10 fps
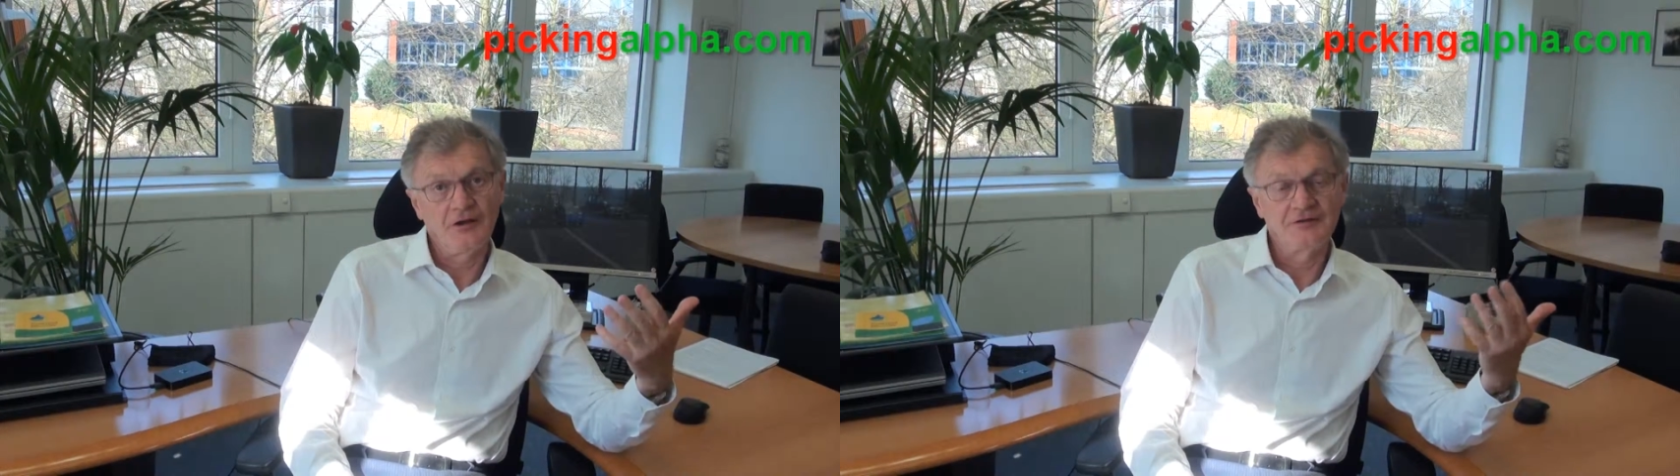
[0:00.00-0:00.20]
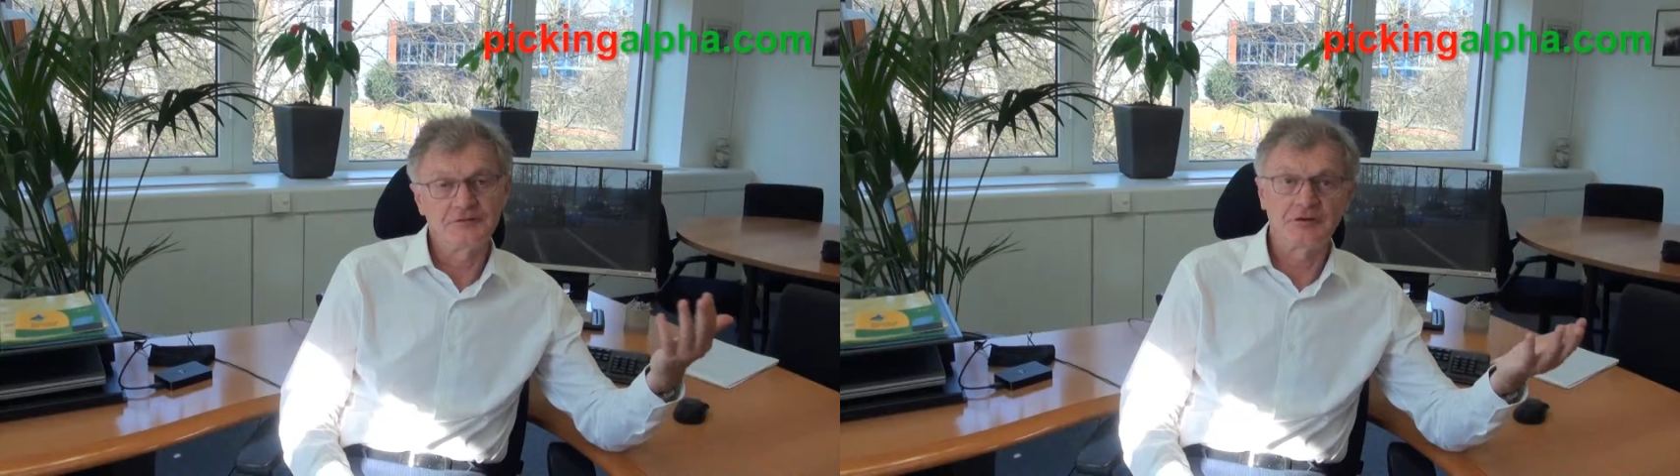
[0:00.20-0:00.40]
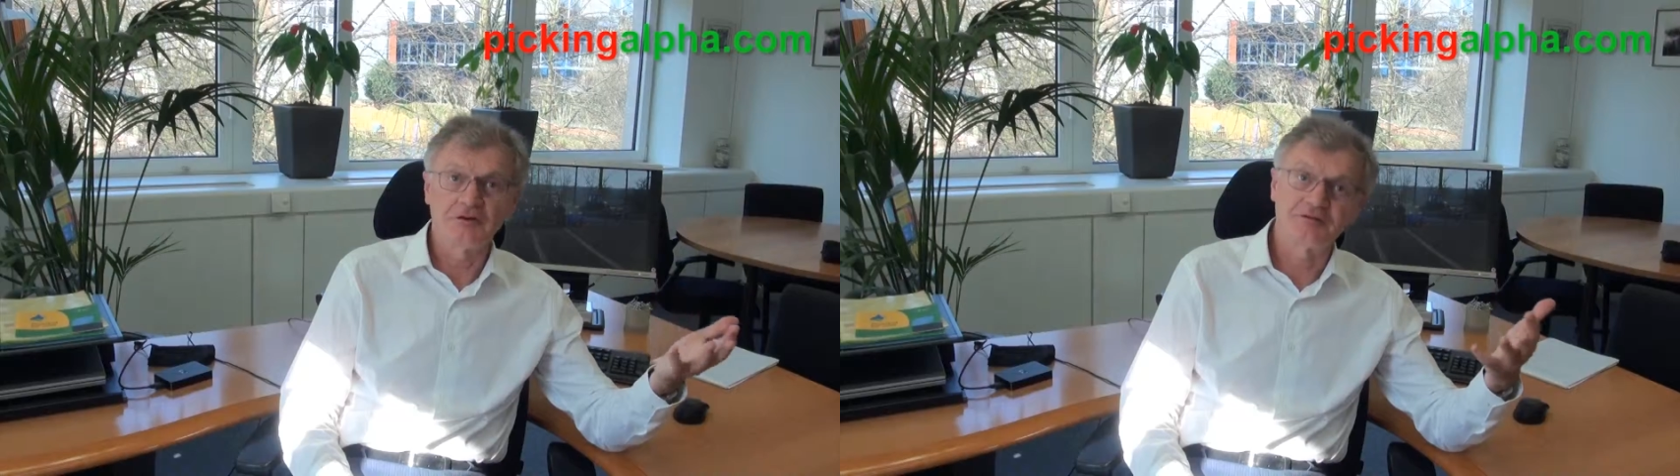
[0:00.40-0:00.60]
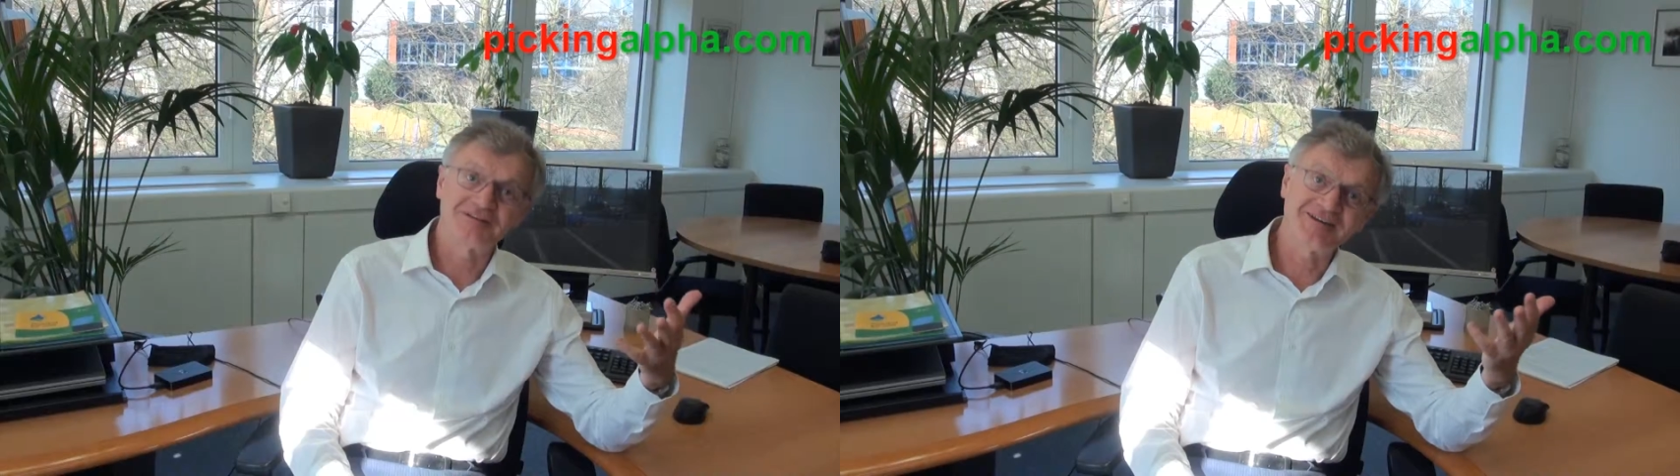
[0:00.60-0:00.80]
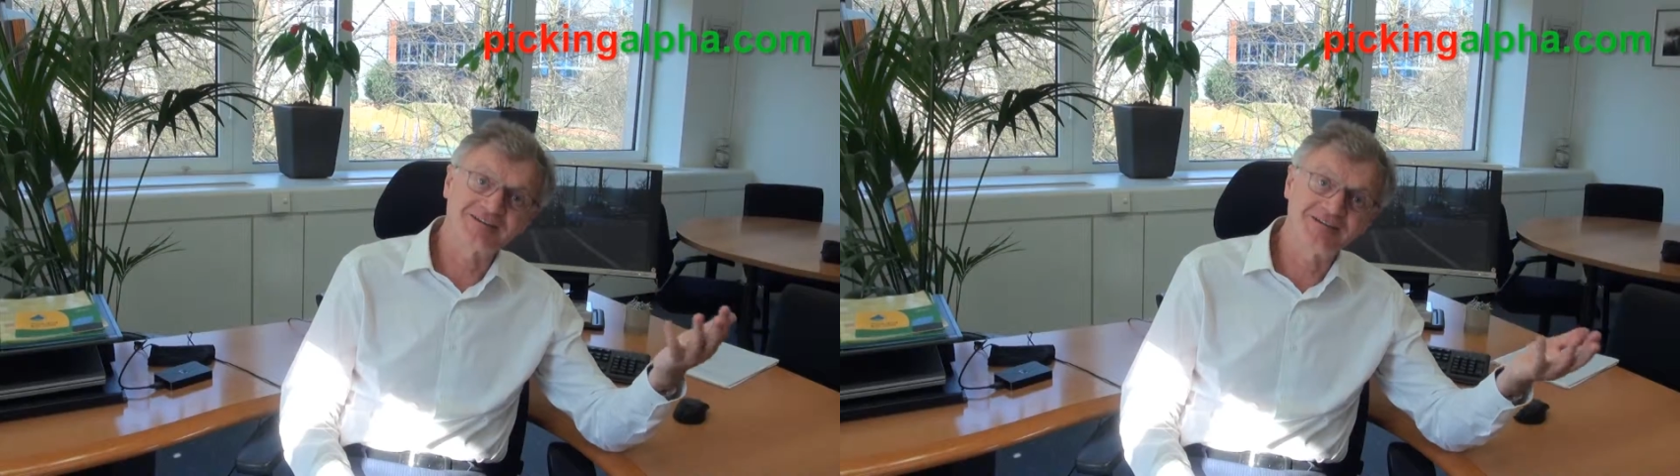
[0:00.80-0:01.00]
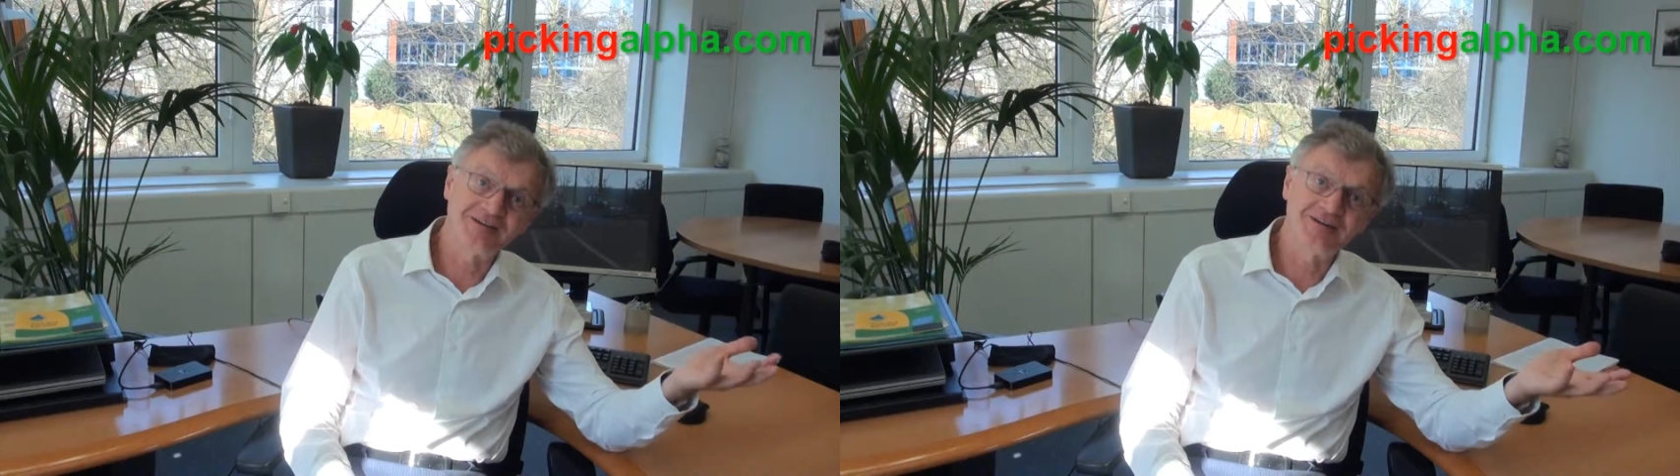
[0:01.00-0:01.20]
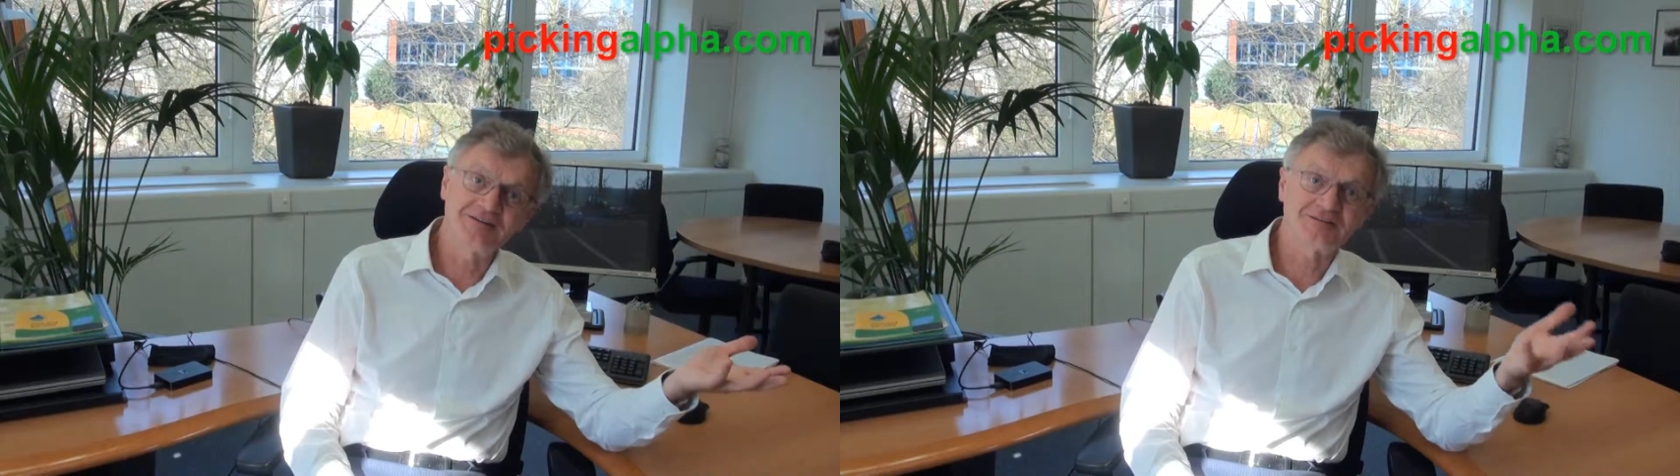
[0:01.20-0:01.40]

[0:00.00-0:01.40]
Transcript: in the 60s,